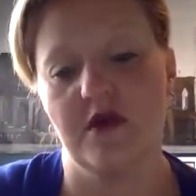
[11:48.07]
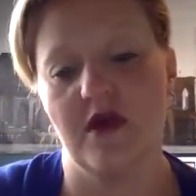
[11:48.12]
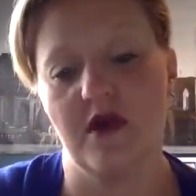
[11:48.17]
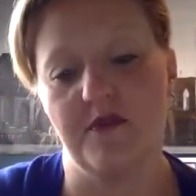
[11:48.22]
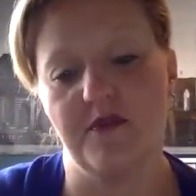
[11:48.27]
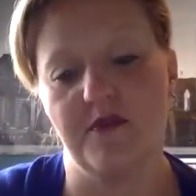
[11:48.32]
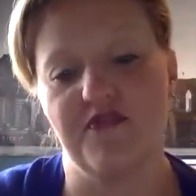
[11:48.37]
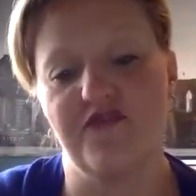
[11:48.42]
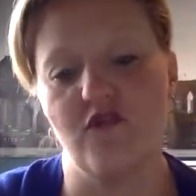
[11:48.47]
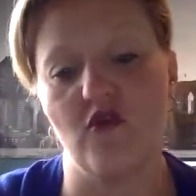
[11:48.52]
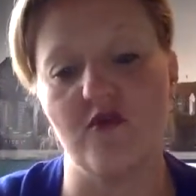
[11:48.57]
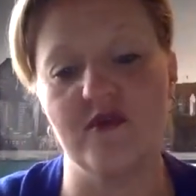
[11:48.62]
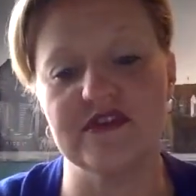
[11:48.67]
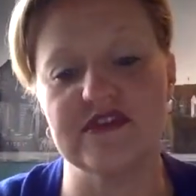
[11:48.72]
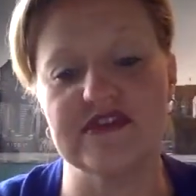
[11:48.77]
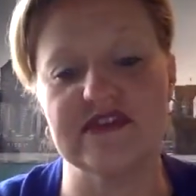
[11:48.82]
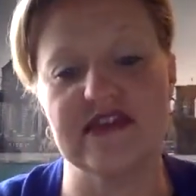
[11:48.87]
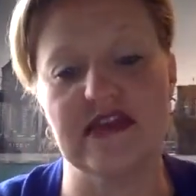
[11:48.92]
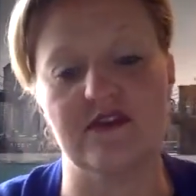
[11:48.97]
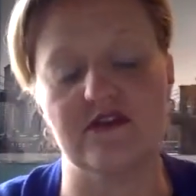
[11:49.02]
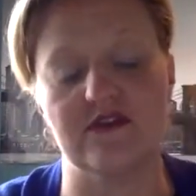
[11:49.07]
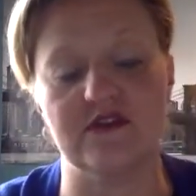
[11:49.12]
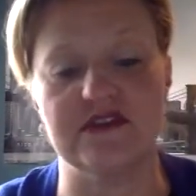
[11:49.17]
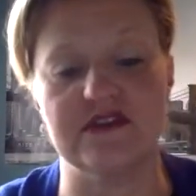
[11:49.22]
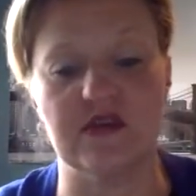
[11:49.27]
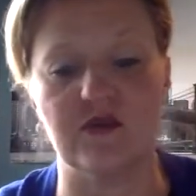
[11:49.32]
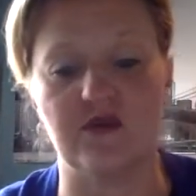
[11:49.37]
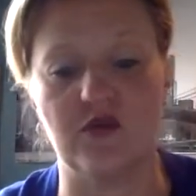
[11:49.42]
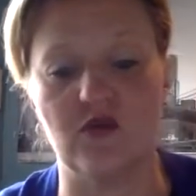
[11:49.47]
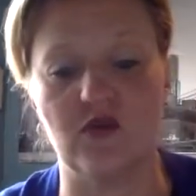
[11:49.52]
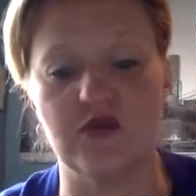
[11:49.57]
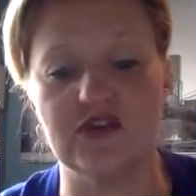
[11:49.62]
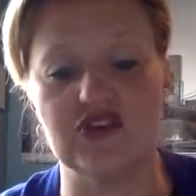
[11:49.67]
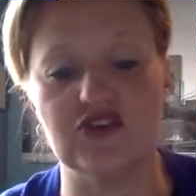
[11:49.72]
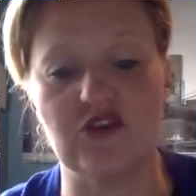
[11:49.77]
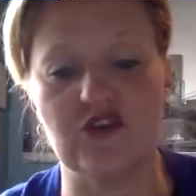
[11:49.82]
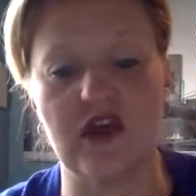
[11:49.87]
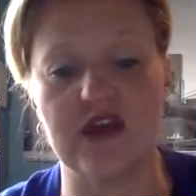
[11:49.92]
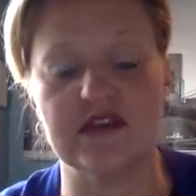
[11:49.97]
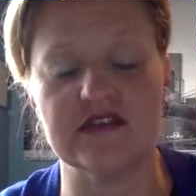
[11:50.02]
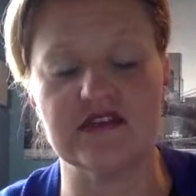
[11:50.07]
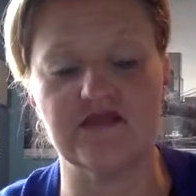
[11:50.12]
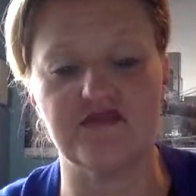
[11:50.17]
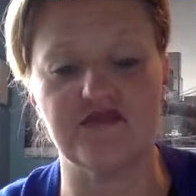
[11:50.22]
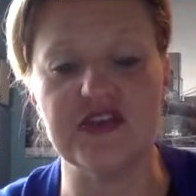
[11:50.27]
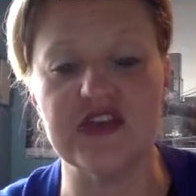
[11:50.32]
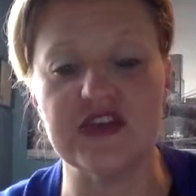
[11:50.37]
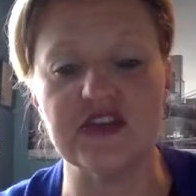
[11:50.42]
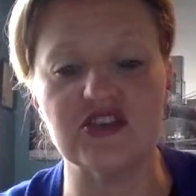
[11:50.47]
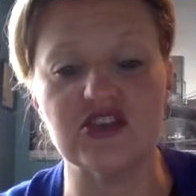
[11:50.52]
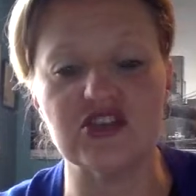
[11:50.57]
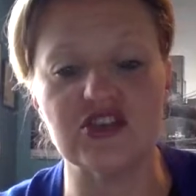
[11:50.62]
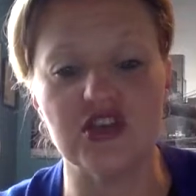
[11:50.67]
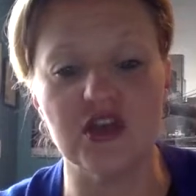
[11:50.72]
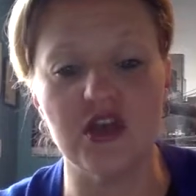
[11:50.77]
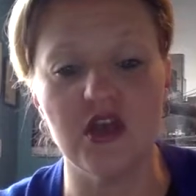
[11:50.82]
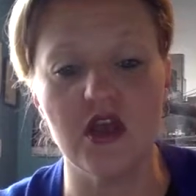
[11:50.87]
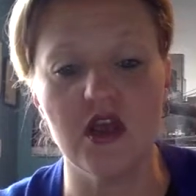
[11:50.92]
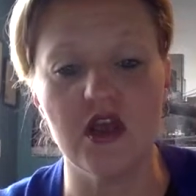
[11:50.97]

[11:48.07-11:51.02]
performance standards that we're always trying to reach,